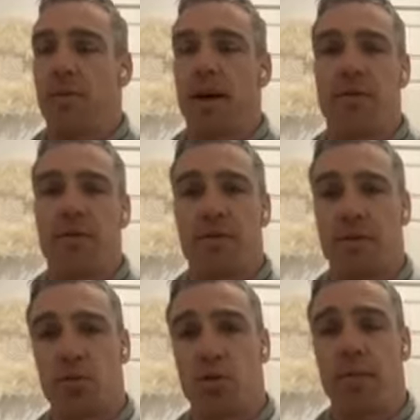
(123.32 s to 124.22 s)
He was from
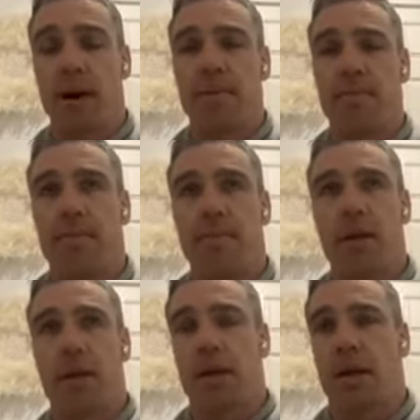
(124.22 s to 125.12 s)
Toowoomba.
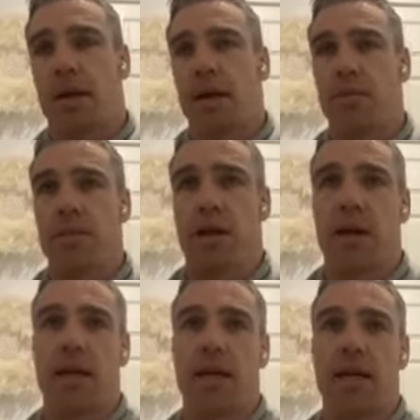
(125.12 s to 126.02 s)
So
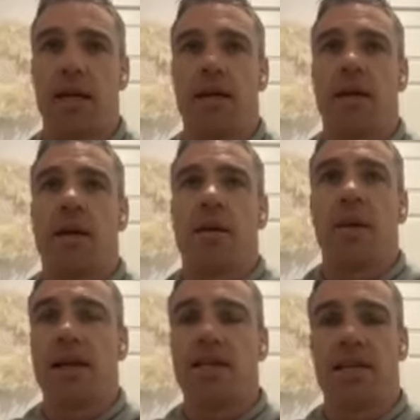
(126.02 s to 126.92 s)
he
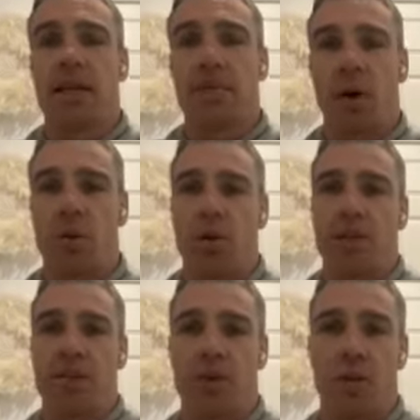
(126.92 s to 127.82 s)
basically, by
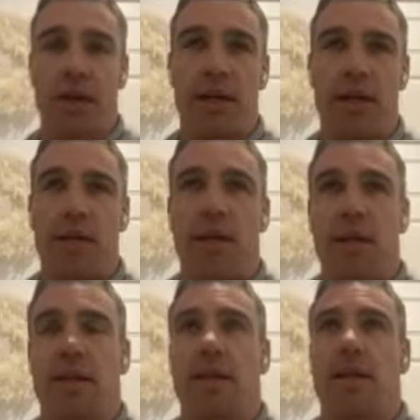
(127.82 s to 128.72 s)
watching Robbie,
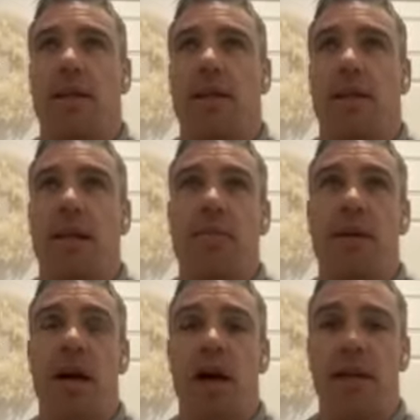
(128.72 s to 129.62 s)
it let me
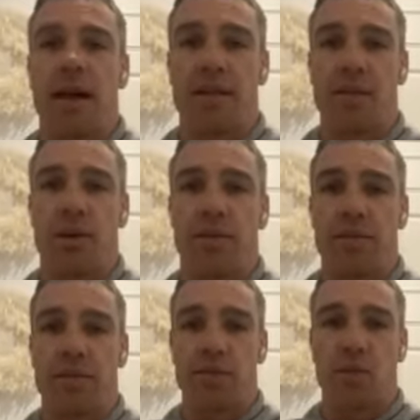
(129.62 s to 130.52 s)
know that someone
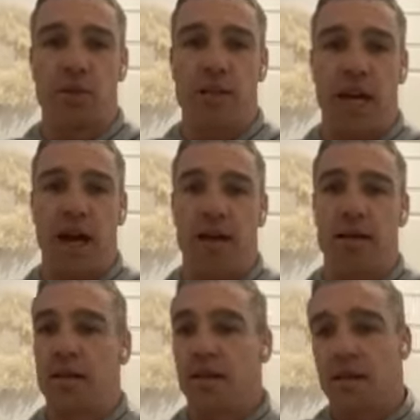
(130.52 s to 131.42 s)
from the small town
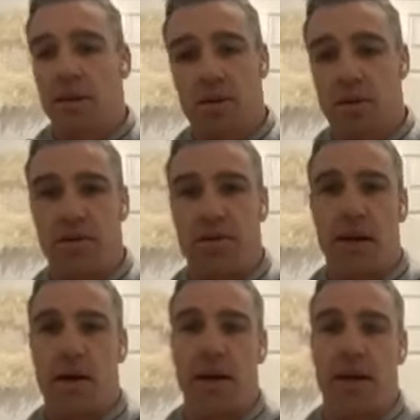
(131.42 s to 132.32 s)
could
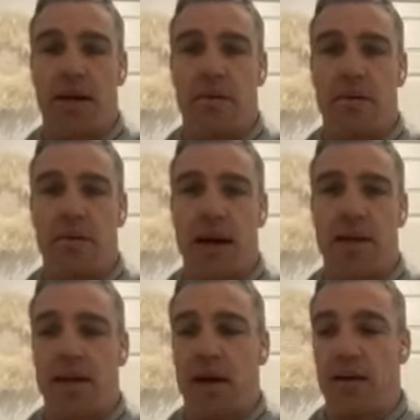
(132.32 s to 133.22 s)
go ahead and play in
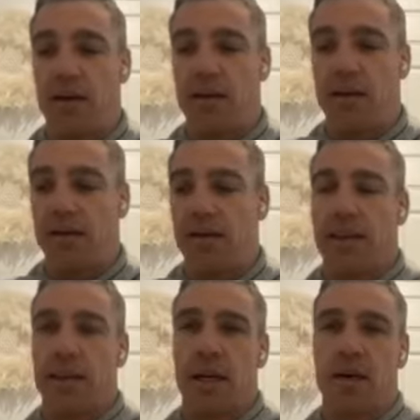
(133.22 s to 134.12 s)
the NRL.
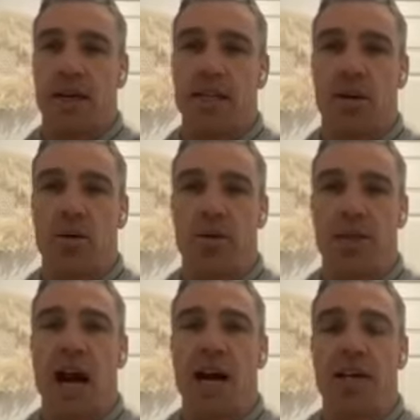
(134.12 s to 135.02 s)
And I guess I was
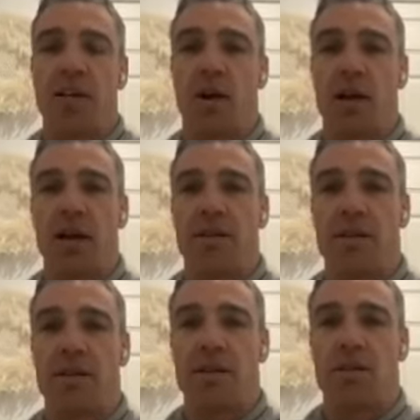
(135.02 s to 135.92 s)
young and naive
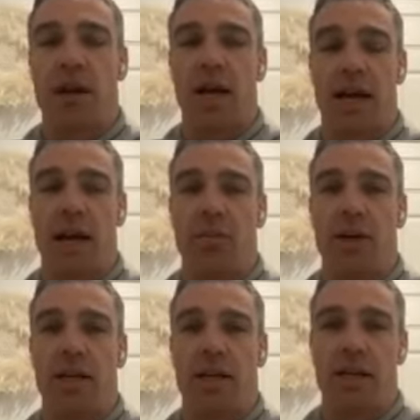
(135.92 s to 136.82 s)
and just thought, okay, well,
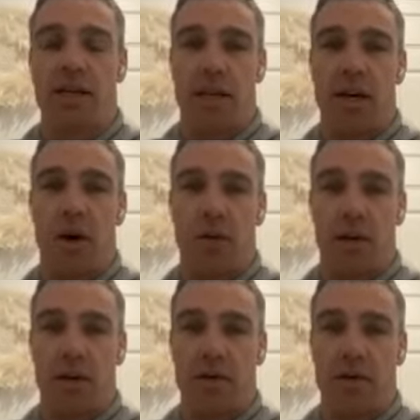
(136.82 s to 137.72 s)
he did it, so I'm
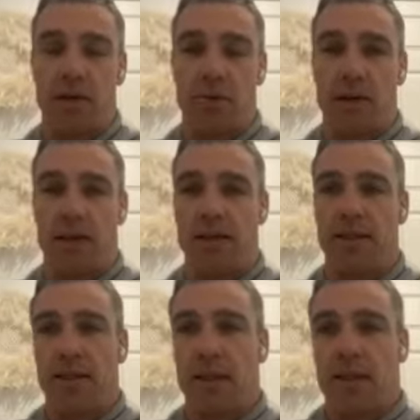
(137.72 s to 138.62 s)
going to do it as well. And
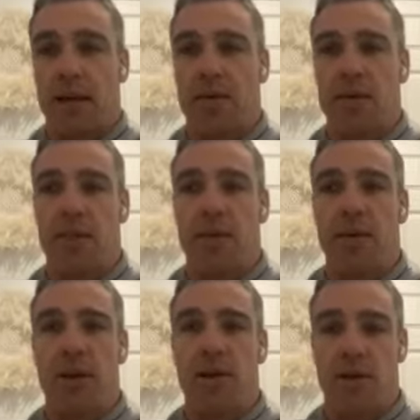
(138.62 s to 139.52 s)
so he was
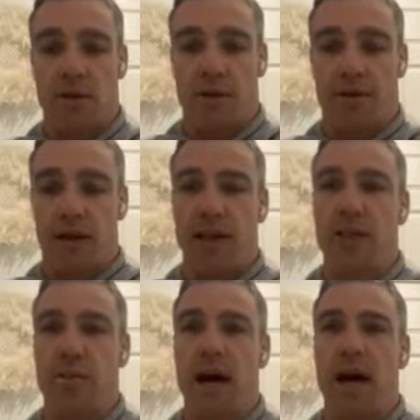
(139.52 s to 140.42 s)
someone that I tried to follow
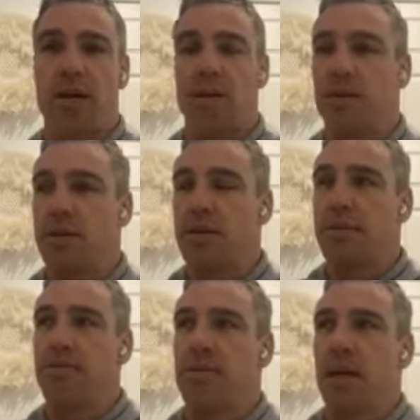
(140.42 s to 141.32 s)
his path. He was
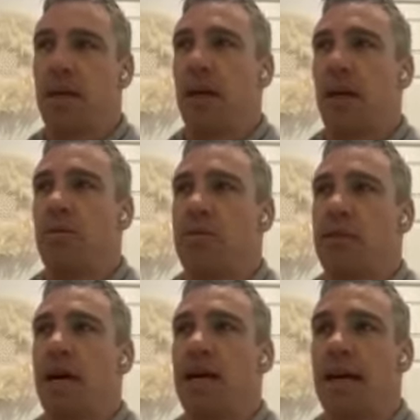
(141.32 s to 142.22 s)

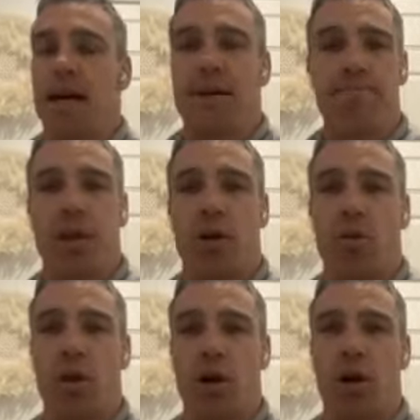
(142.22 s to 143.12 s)
a
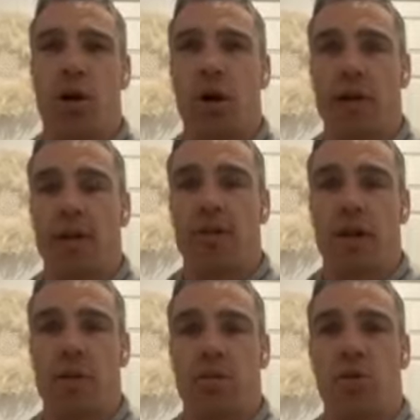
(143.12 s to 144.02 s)
workaholic in
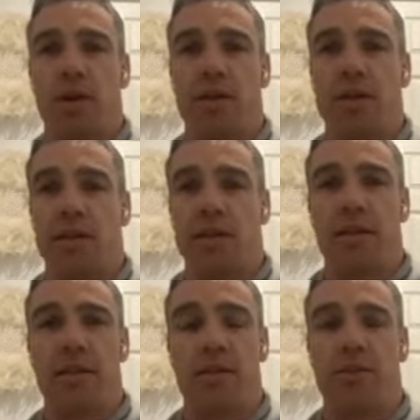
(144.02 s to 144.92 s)
terms of what he
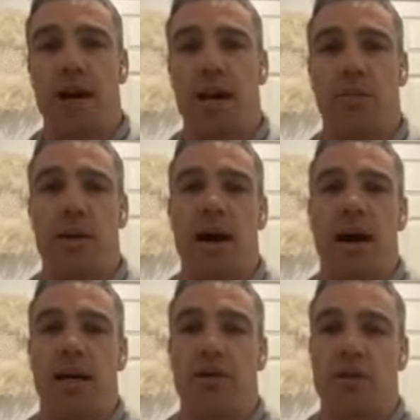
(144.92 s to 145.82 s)
did on the training
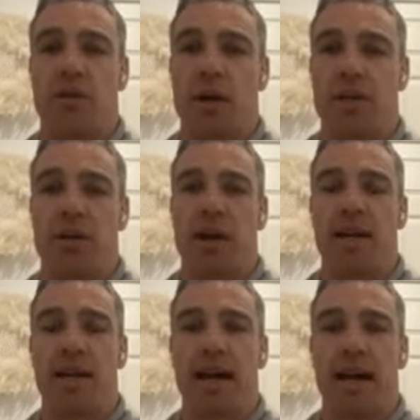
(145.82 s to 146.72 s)
park. He was always
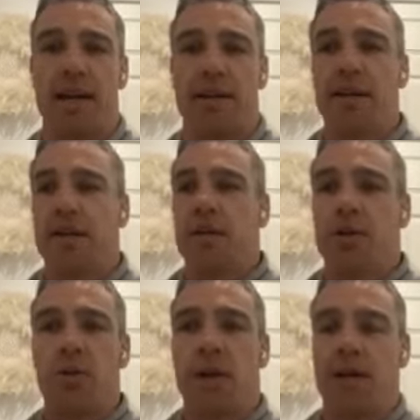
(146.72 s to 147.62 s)
training hard and
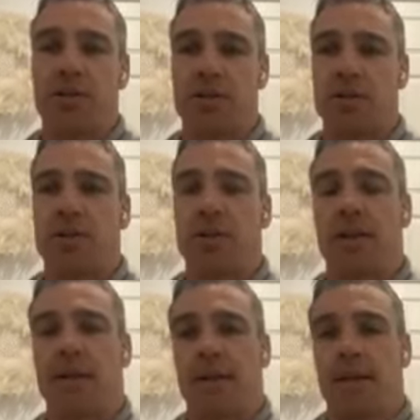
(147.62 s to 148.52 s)
doing extras.
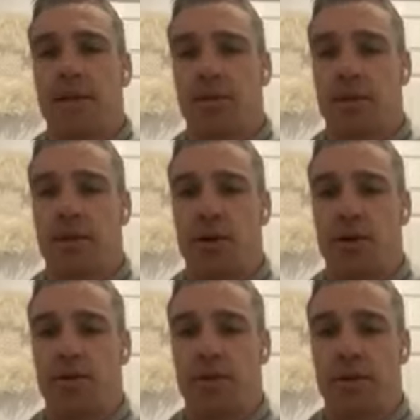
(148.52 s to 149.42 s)
So I tried
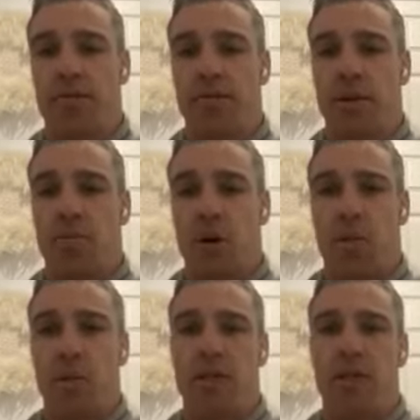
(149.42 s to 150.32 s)
to sort of
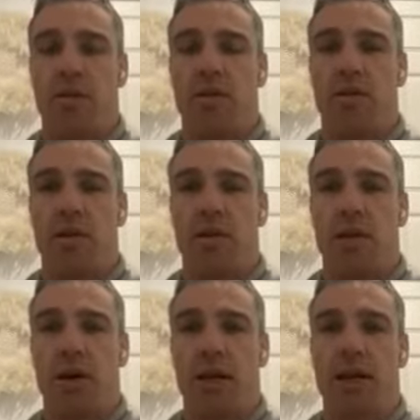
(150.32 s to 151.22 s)
model myself
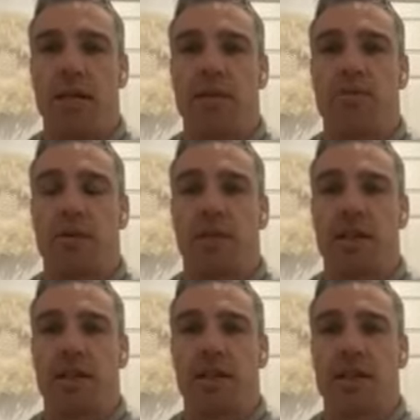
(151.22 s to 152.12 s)
on his
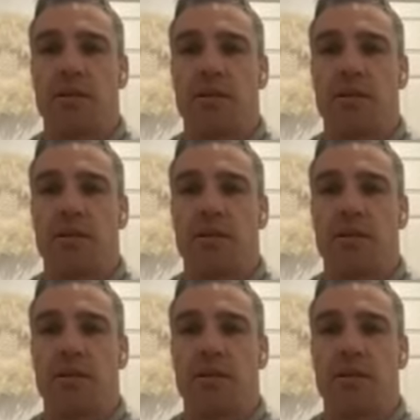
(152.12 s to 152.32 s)
professionalism.